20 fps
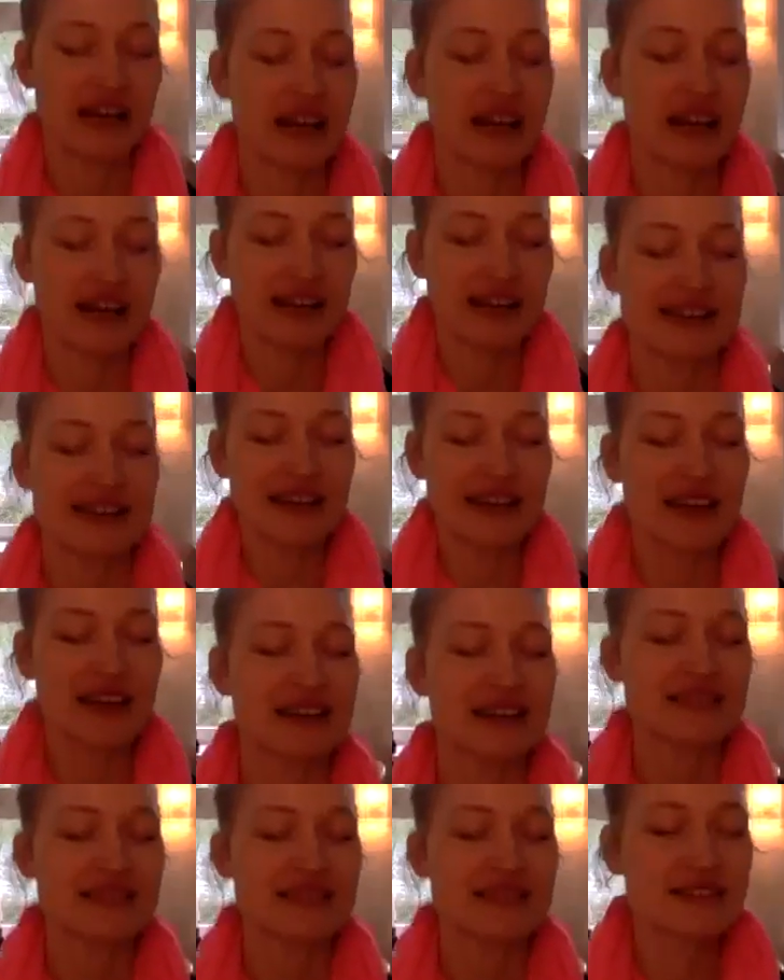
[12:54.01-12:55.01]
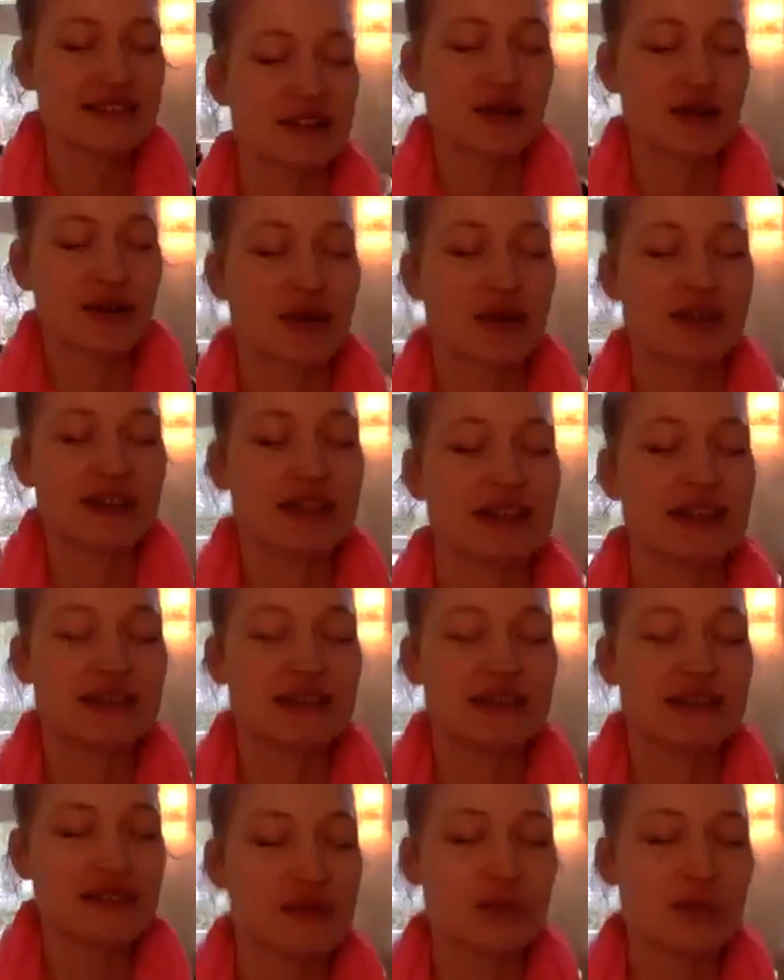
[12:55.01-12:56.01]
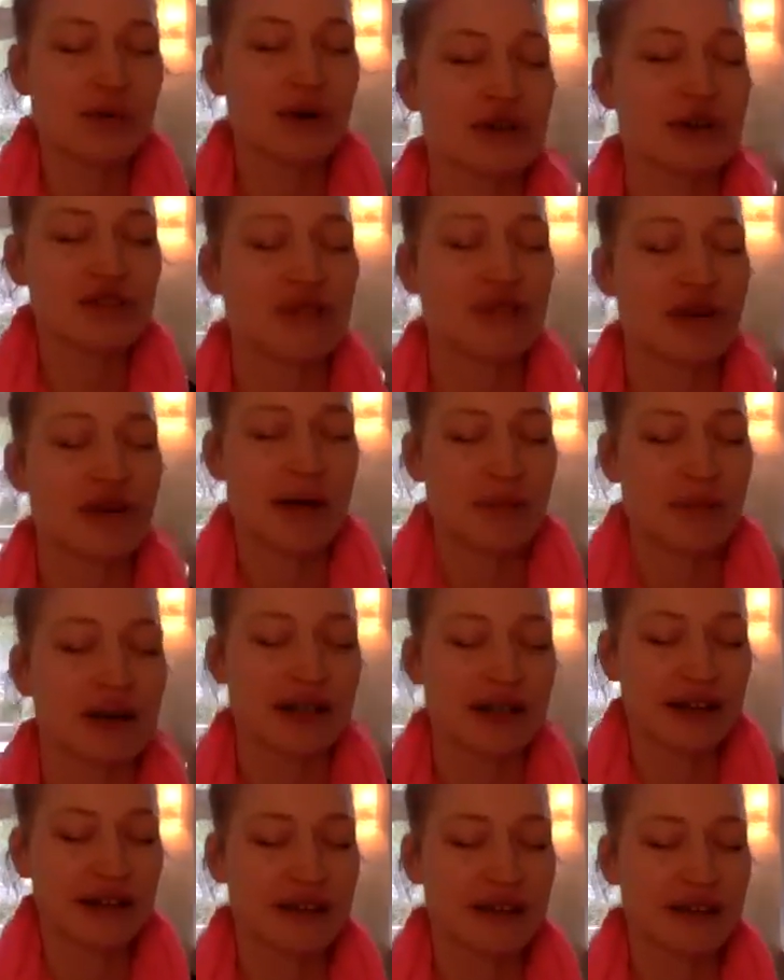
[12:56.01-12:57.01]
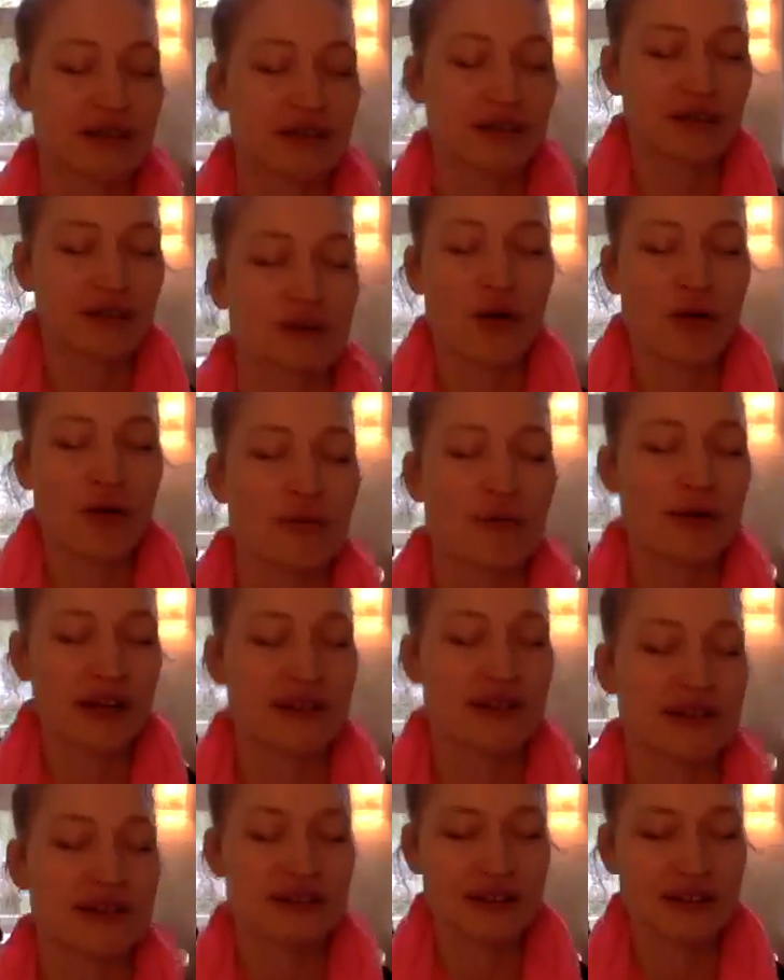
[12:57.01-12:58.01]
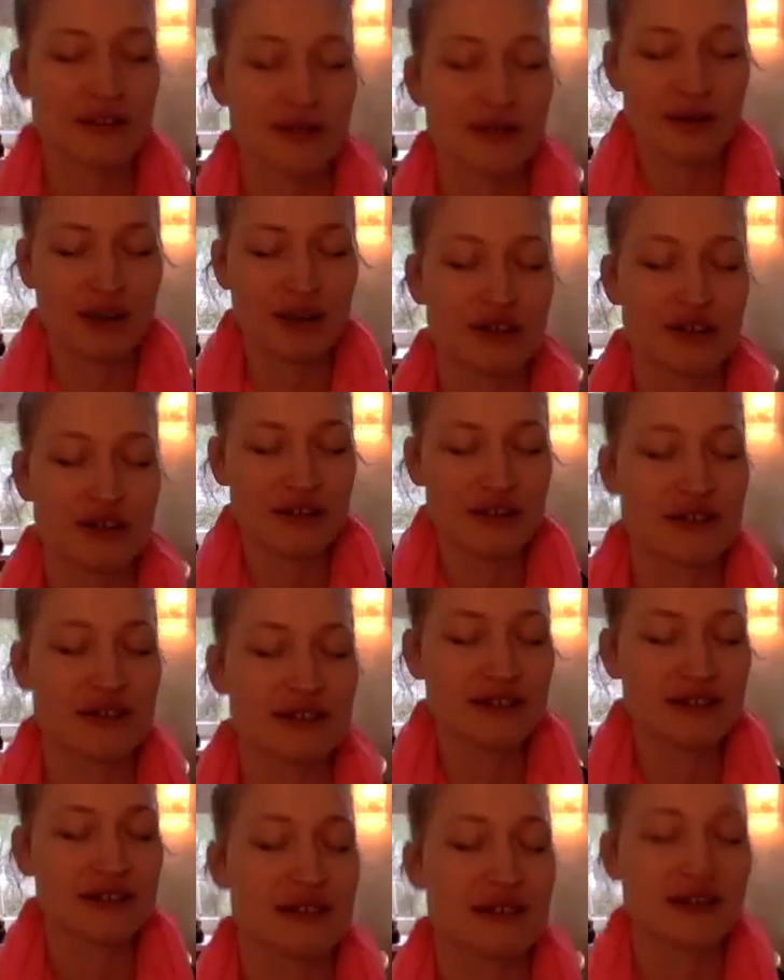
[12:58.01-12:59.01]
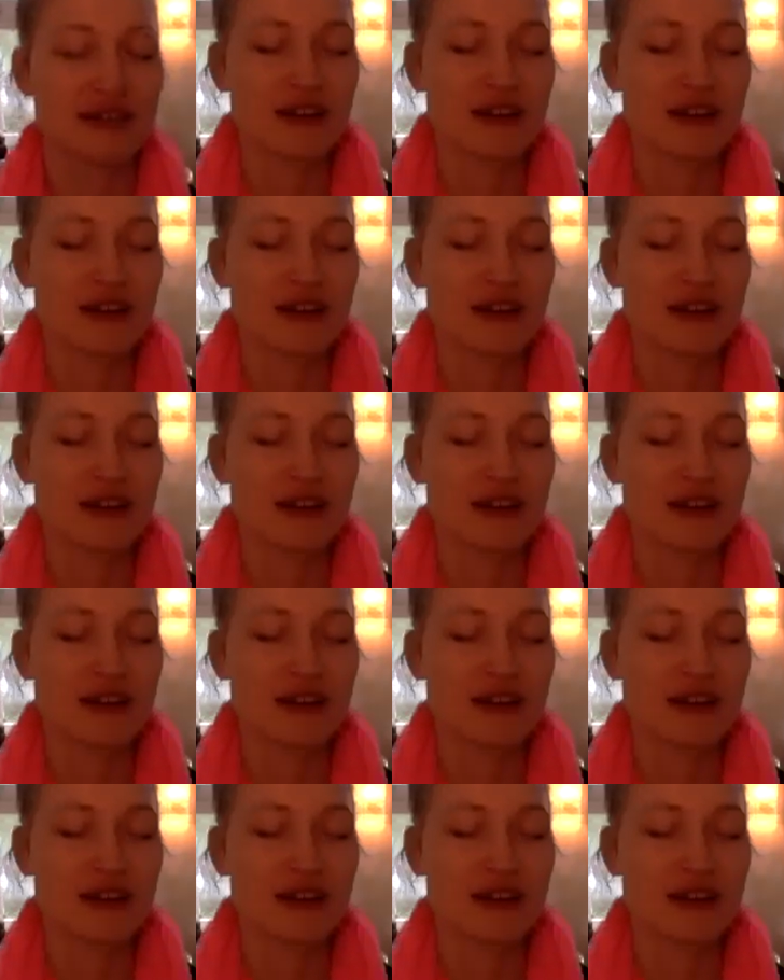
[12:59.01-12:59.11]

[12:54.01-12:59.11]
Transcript: And yes, your knees were trembling. So many situations.